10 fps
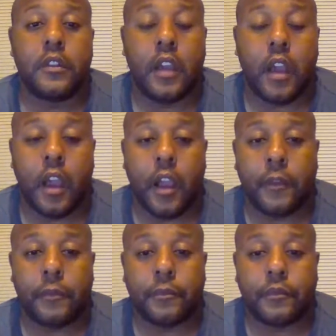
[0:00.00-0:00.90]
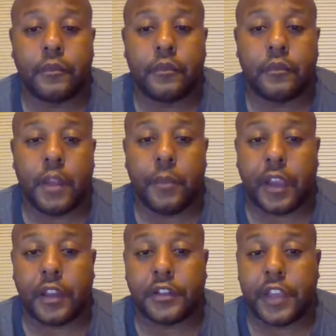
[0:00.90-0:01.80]
Am I
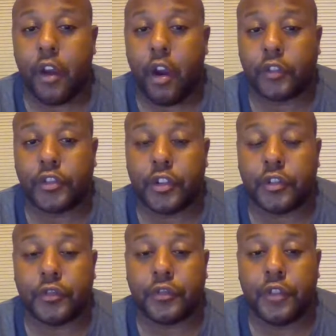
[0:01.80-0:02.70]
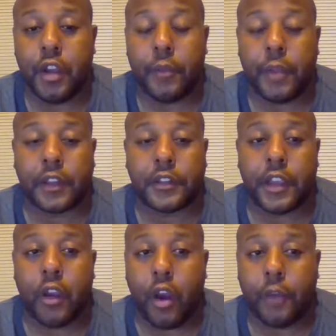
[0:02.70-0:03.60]
going to say all children? No. Am I going to
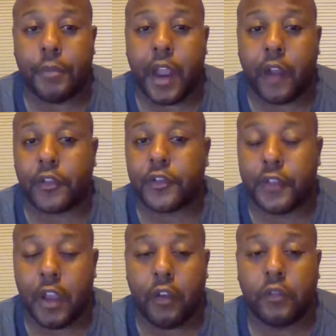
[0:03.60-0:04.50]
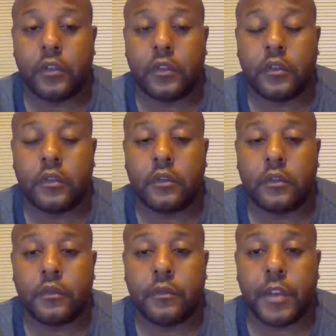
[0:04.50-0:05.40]
say all parents? No.
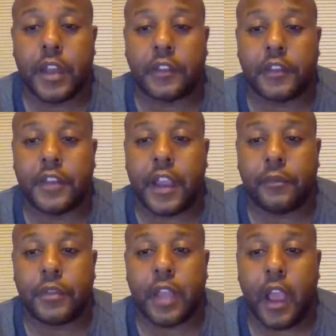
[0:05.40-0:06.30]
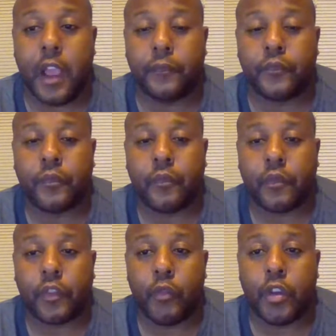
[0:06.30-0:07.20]
But at the same time,
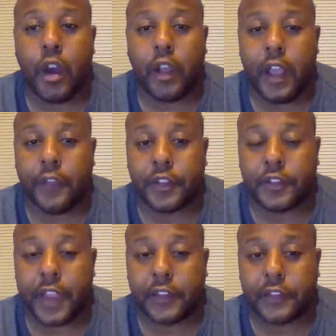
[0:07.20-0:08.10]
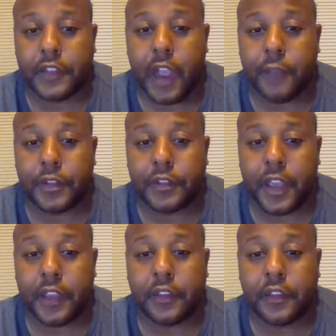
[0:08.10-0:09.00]
we all have to take the time to
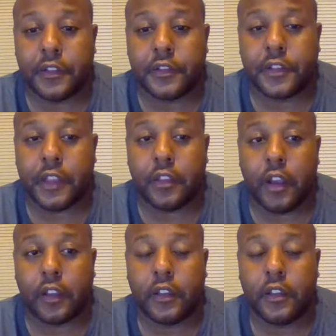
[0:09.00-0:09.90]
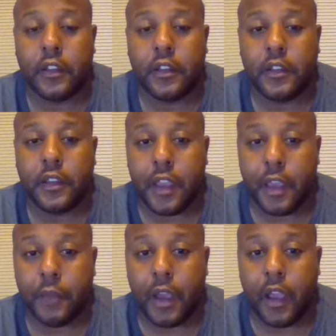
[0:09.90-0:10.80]
think and say, look,
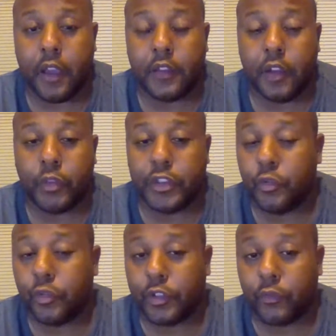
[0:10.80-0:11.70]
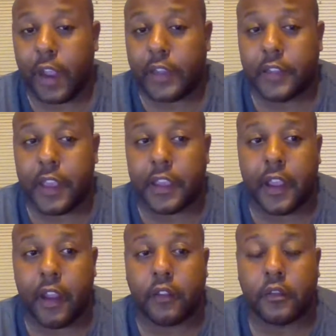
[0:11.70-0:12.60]
are we doing the right thing
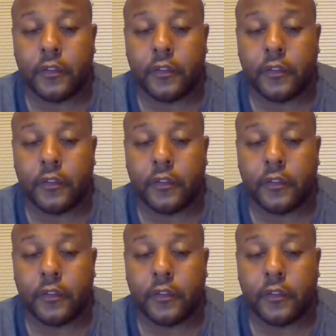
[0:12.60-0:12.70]
here?